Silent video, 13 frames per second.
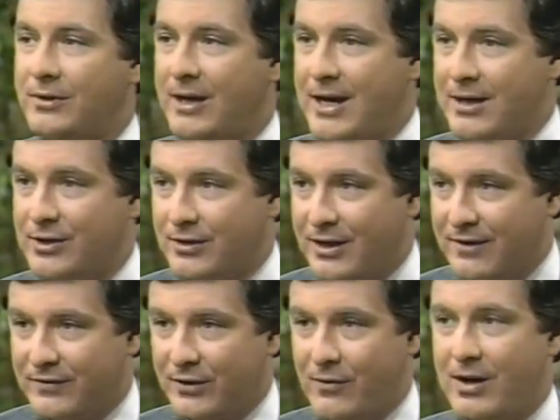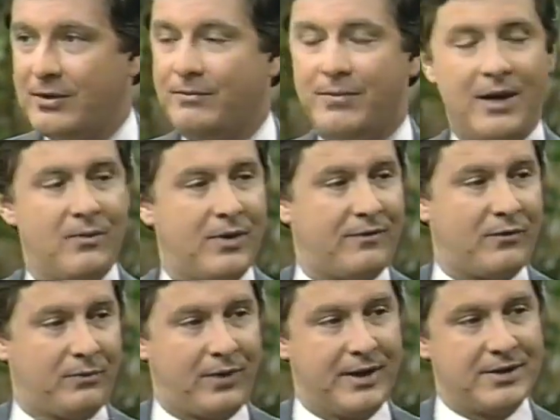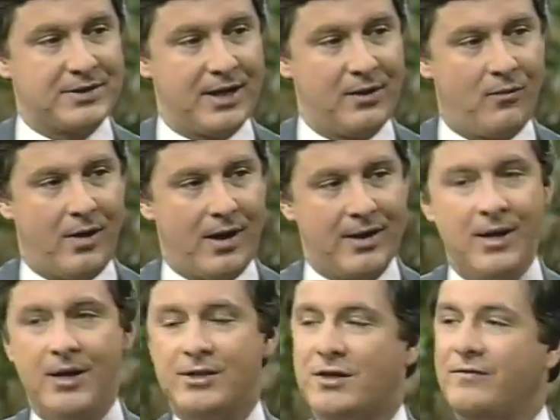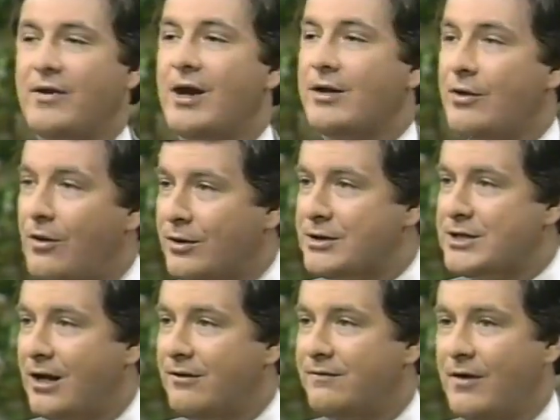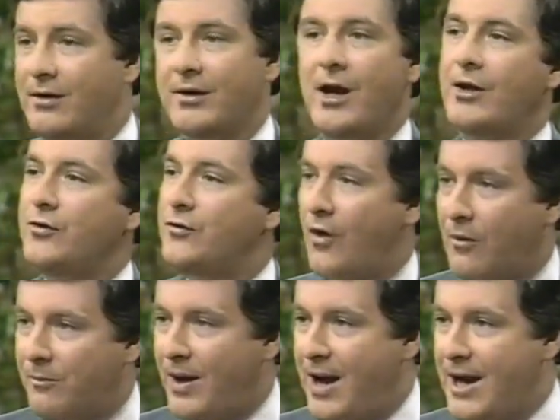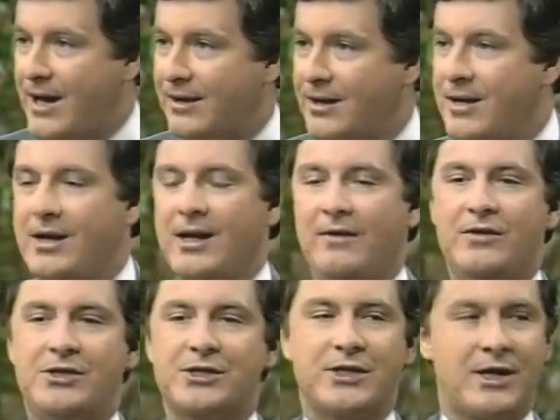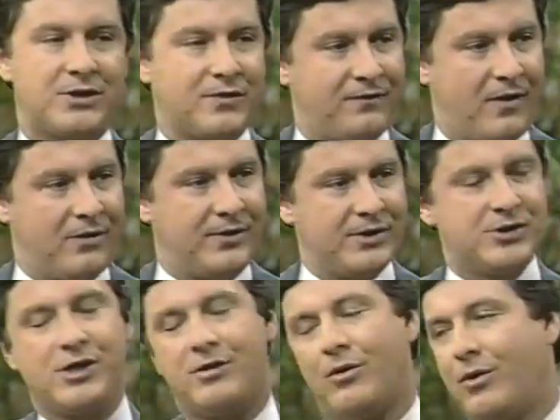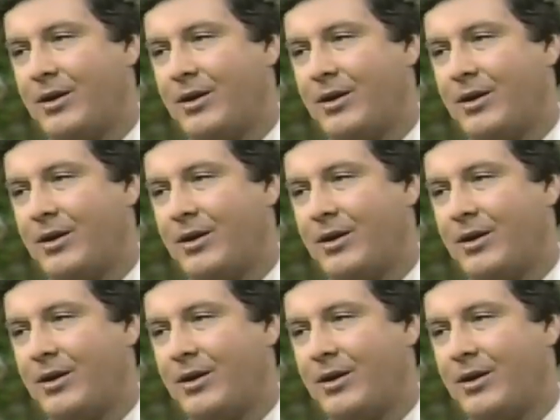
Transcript: and you're going to have to go out and pay whatever price they want. Mm-hmm. So if you got an older telephone, don't buy it. If you just got your phone this year or